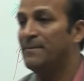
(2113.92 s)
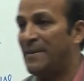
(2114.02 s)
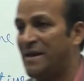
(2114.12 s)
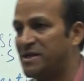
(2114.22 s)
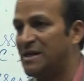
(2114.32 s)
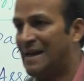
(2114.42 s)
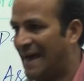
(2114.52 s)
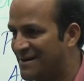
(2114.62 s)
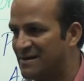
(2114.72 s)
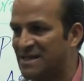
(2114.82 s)
maintain
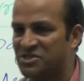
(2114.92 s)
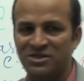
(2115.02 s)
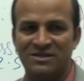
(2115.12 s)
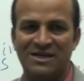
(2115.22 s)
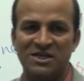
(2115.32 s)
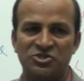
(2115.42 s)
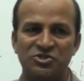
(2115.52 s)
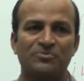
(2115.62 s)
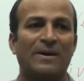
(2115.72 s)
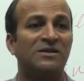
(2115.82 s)
long lasting
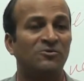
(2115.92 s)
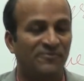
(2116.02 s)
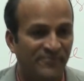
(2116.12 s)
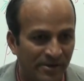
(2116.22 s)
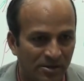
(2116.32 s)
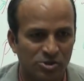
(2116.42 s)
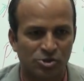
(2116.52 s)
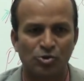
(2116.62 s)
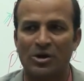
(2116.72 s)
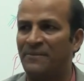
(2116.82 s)
relationship and you will feel
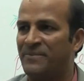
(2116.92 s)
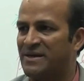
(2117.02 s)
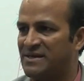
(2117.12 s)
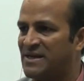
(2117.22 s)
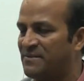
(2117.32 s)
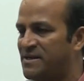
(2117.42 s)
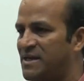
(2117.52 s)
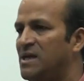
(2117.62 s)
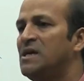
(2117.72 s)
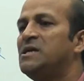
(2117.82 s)
so happy at the end of the
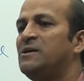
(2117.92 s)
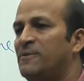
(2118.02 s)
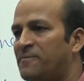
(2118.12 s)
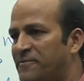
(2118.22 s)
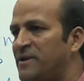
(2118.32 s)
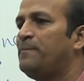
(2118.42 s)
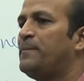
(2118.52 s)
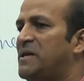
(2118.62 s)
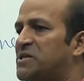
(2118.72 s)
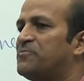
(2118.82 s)
day. You will feel
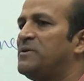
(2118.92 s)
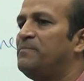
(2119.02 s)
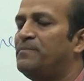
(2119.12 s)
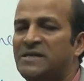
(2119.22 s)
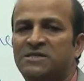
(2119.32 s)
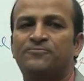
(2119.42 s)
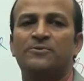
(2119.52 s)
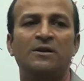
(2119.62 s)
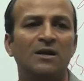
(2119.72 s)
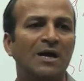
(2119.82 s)
peaceful,
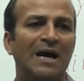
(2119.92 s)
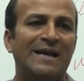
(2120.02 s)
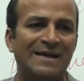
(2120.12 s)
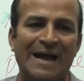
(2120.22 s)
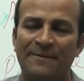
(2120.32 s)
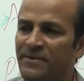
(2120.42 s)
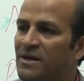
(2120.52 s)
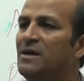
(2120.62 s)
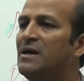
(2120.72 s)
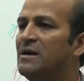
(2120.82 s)
blissful and
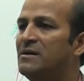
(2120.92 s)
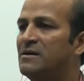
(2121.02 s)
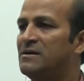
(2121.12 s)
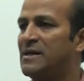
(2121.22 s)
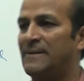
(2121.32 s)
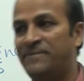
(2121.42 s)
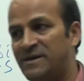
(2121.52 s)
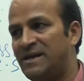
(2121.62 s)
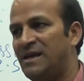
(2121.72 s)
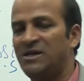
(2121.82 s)
happy
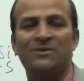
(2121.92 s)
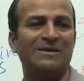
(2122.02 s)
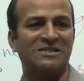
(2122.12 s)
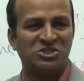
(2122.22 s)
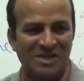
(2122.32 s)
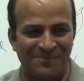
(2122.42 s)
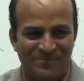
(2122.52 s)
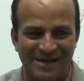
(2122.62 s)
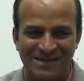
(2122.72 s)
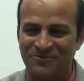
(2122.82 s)
every day. You will
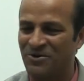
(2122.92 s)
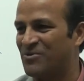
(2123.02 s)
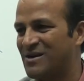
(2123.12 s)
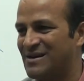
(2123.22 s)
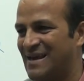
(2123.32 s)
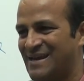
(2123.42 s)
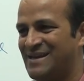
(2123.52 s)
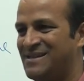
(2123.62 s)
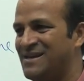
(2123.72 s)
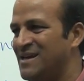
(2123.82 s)
celebrate your work like
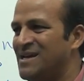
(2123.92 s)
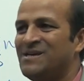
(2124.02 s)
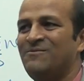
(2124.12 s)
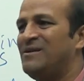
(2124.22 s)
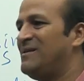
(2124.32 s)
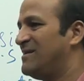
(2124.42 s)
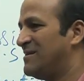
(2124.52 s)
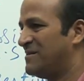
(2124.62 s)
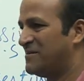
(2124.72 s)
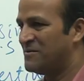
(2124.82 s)
anything. You will
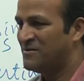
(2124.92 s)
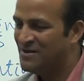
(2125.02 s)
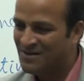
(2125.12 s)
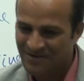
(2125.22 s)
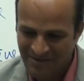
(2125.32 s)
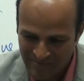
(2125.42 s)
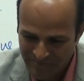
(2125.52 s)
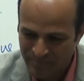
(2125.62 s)
uh, uh,